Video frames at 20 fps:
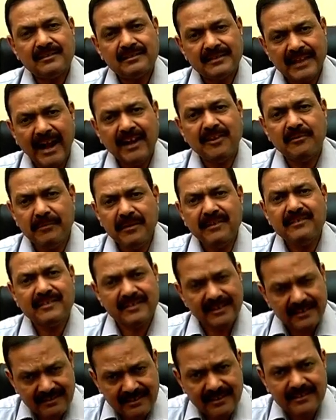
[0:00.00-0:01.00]
That much,
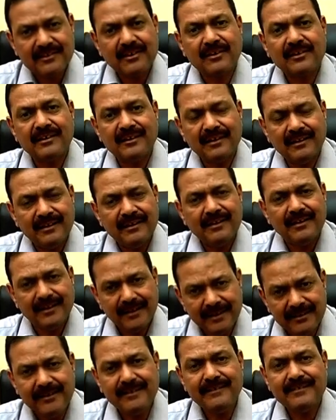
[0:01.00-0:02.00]
is
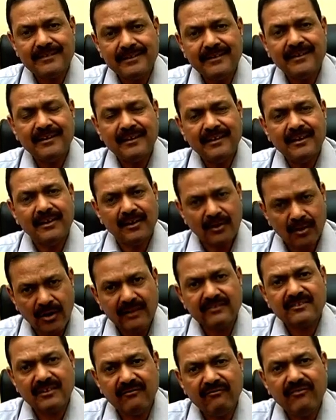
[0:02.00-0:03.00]
it
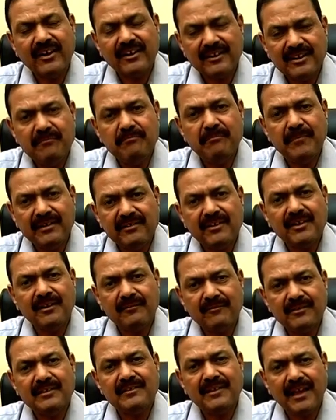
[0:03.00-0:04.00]
cost effective measure
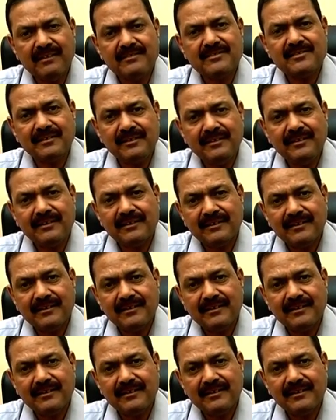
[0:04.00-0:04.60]
of disaster?